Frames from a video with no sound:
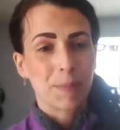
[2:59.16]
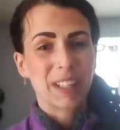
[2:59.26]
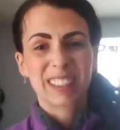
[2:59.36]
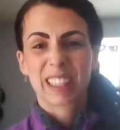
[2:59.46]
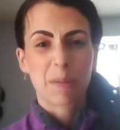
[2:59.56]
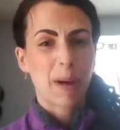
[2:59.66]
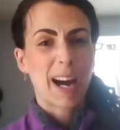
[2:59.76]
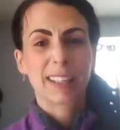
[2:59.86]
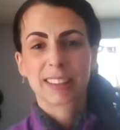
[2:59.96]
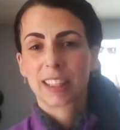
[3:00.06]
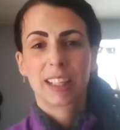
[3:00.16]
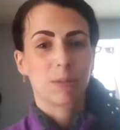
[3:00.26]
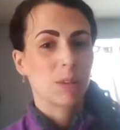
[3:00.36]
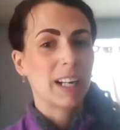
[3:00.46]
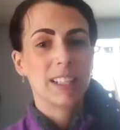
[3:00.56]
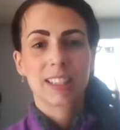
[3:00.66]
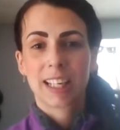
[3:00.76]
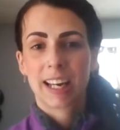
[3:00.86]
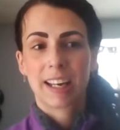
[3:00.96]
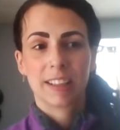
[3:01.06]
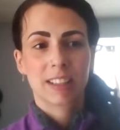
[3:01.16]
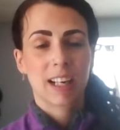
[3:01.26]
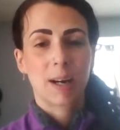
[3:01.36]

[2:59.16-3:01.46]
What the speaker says: Things like pasta and rice and